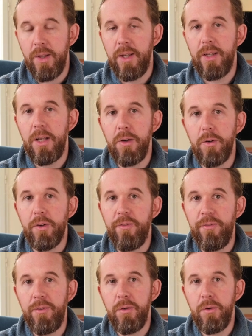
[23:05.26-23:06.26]
and they look
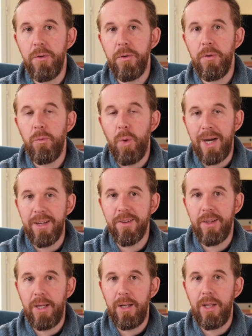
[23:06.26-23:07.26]
for white
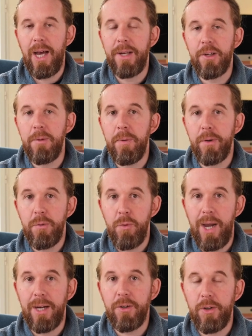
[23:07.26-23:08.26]
cell antibody
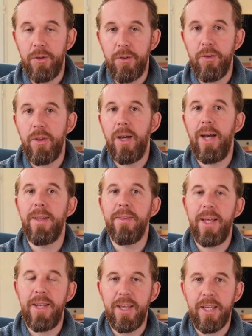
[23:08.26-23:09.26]
reactions, and
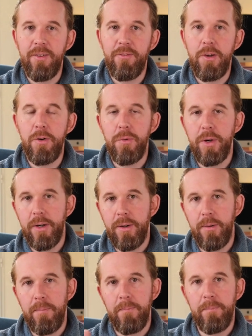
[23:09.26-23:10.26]
then they give you
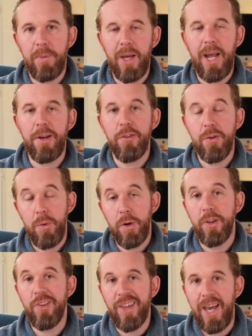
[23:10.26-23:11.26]
an answer on
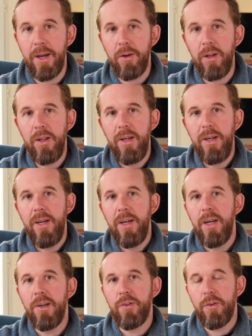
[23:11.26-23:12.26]
a scale
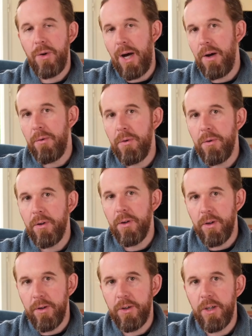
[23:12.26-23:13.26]
as to how
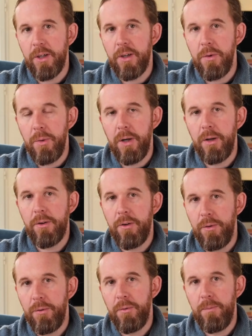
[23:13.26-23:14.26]
allergic you are
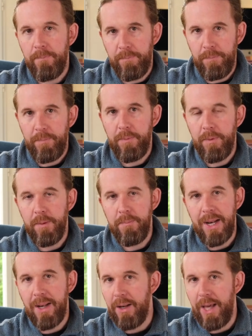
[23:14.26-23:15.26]
to the
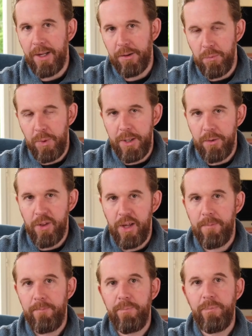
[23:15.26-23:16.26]
metal X, Y, or Z.
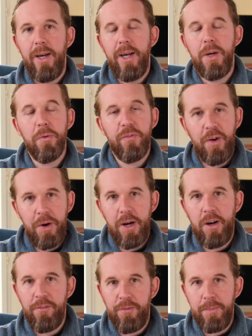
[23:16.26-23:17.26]
It was very
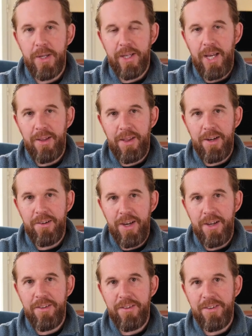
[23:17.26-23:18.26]
hard for me to get that
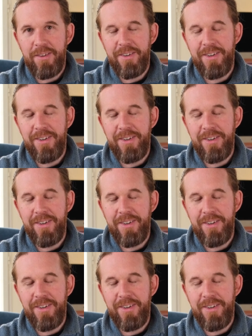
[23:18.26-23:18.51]
test.